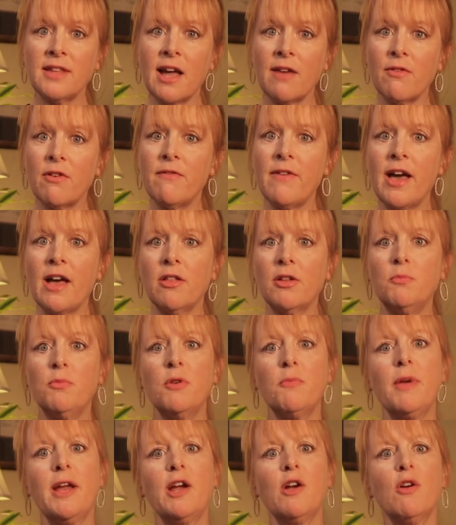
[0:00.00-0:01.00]
have a valid
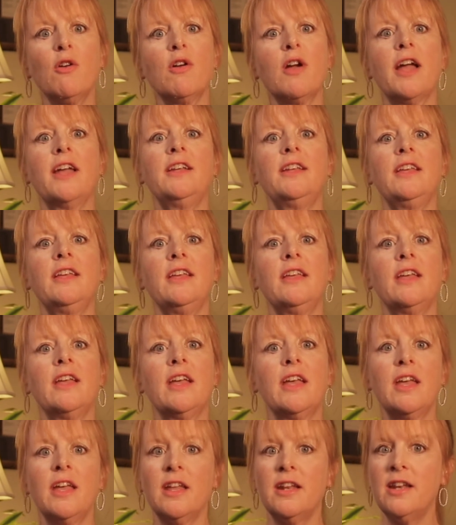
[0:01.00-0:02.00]
preparer ID,
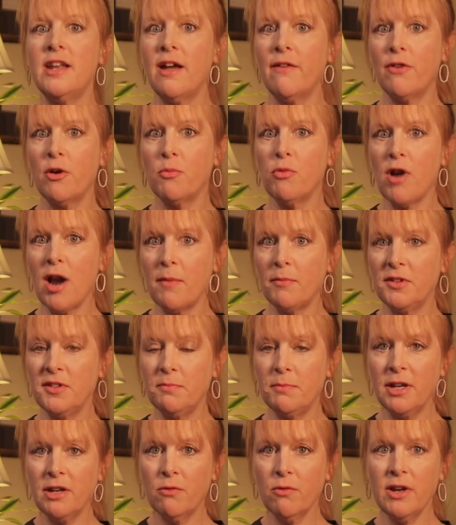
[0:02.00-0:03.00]
never promise
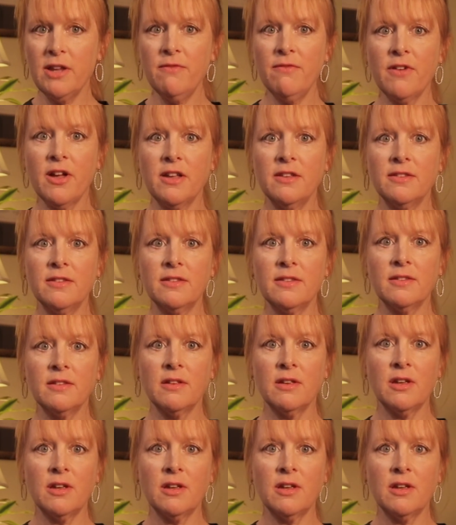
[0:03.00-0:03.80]
big refunds,